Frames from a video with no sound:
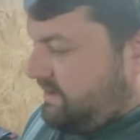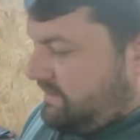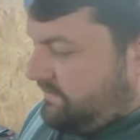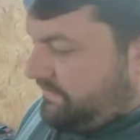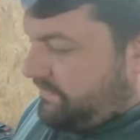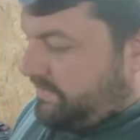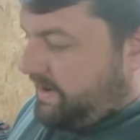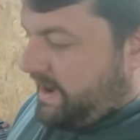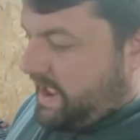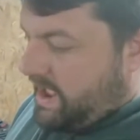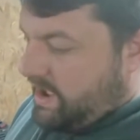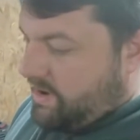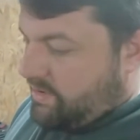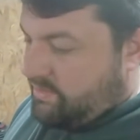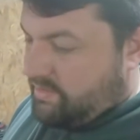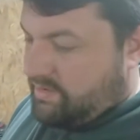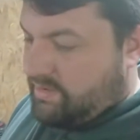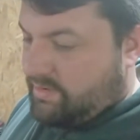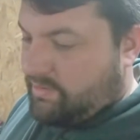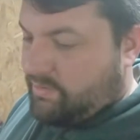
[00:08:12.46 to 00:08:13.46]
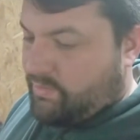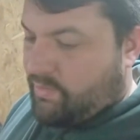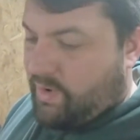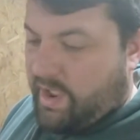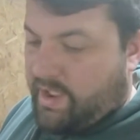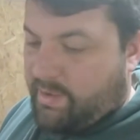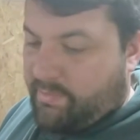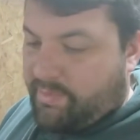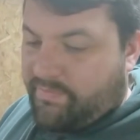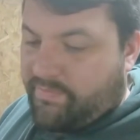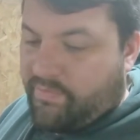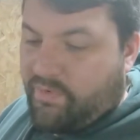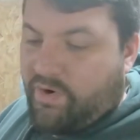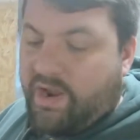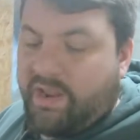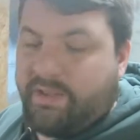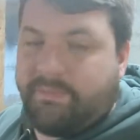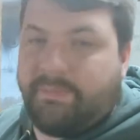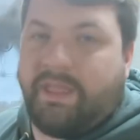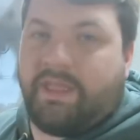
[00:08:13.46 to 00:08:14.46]
for now, before
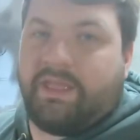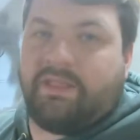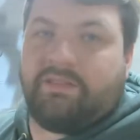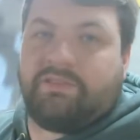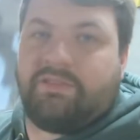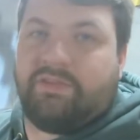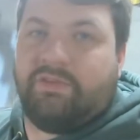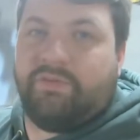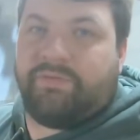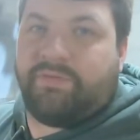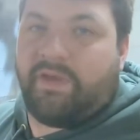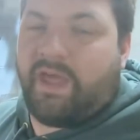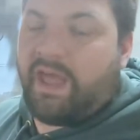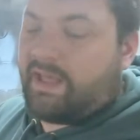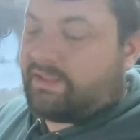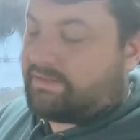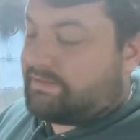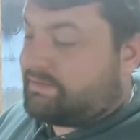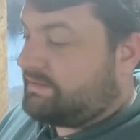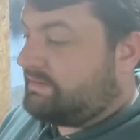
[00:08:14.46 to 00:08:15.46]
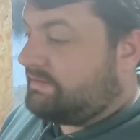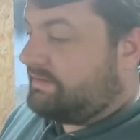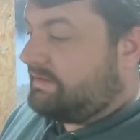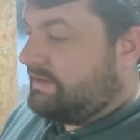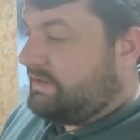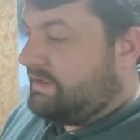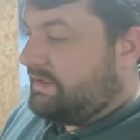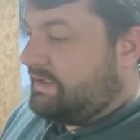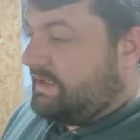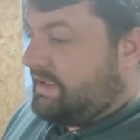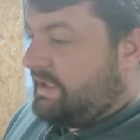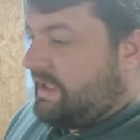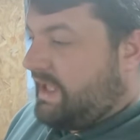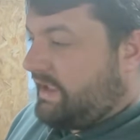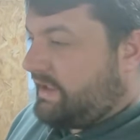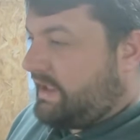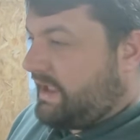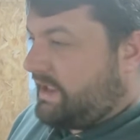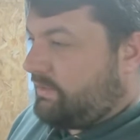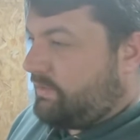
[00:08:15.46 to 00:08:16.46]
I make it too fast, I
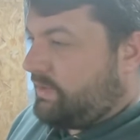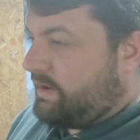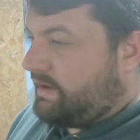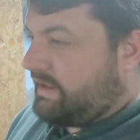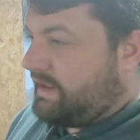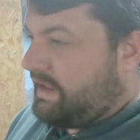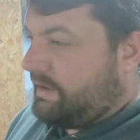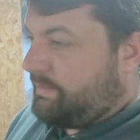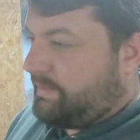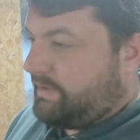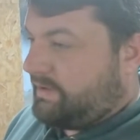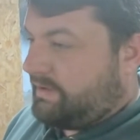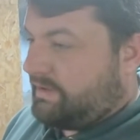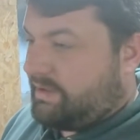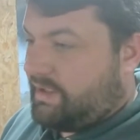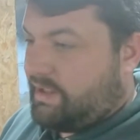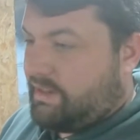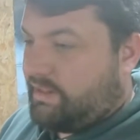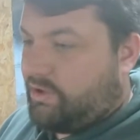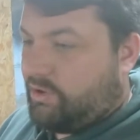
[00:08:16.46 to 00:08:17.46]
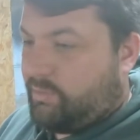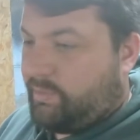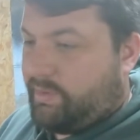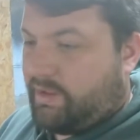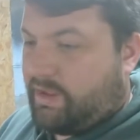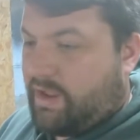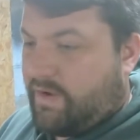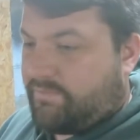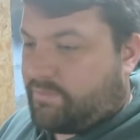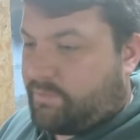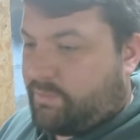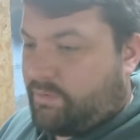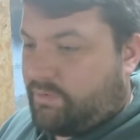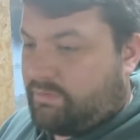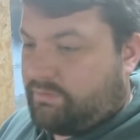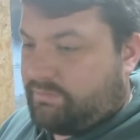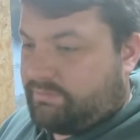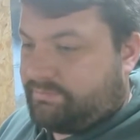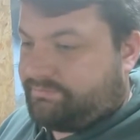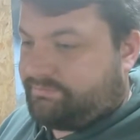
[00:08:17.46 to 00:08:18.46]
kind of want to keep it a little bit comfortable,
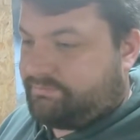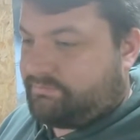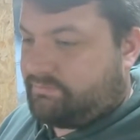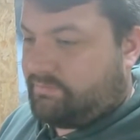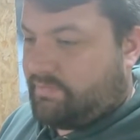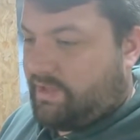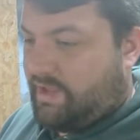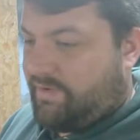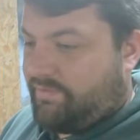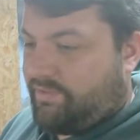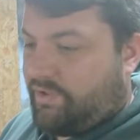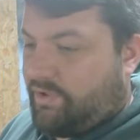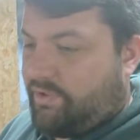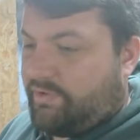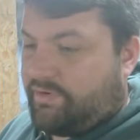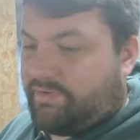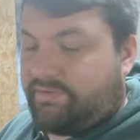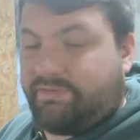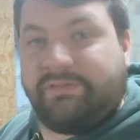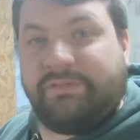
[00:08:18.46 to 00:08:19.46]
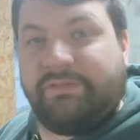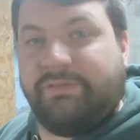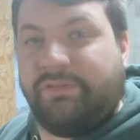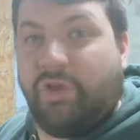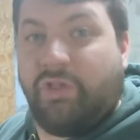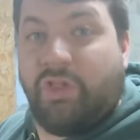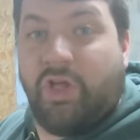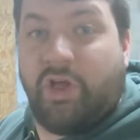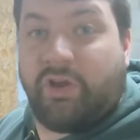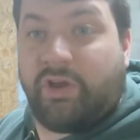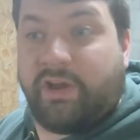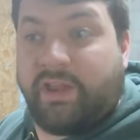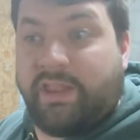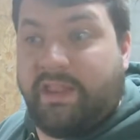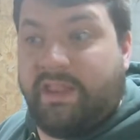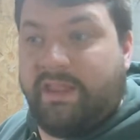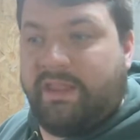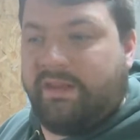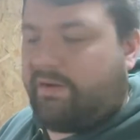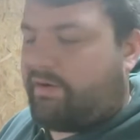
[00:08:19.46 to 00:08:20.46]
even though there's no longer
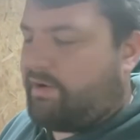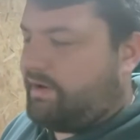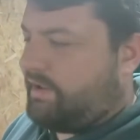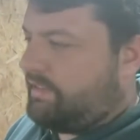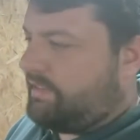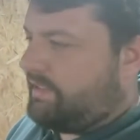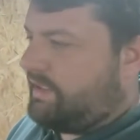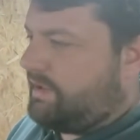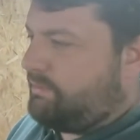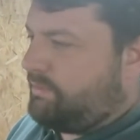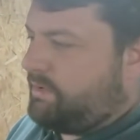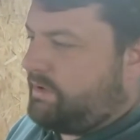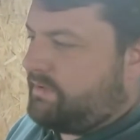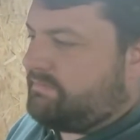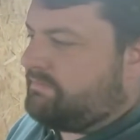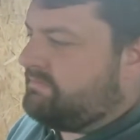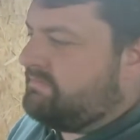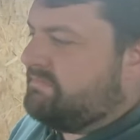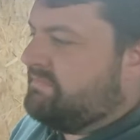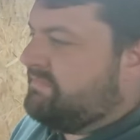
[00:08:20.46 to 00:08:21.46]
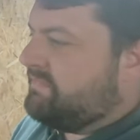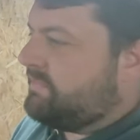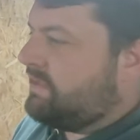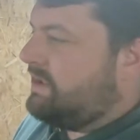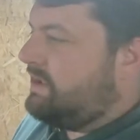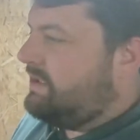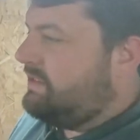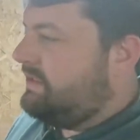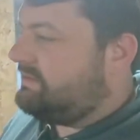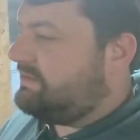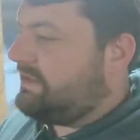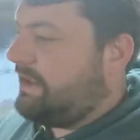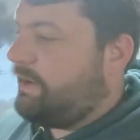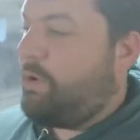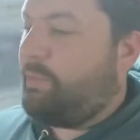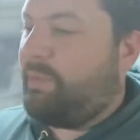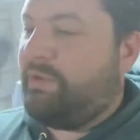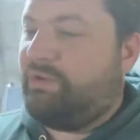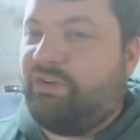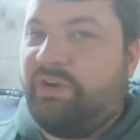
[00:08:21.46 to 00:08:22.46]
heat or anything. But this thing
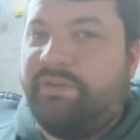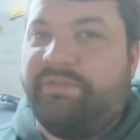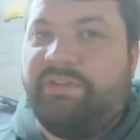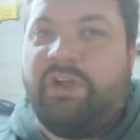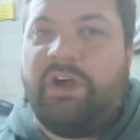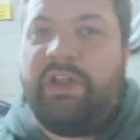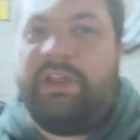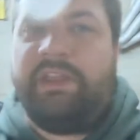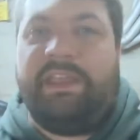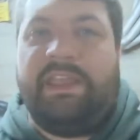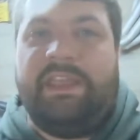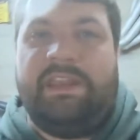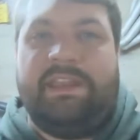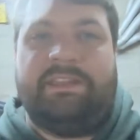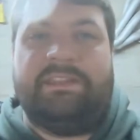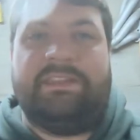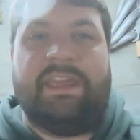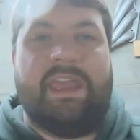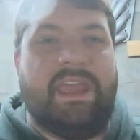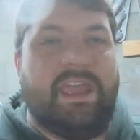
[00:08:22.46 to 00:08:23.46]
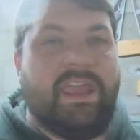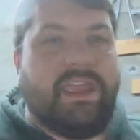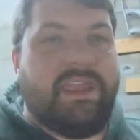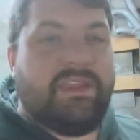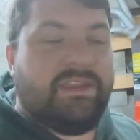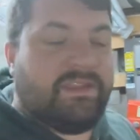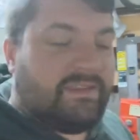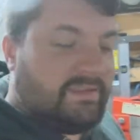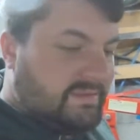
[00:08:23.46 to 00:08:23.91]
won't be driven on any day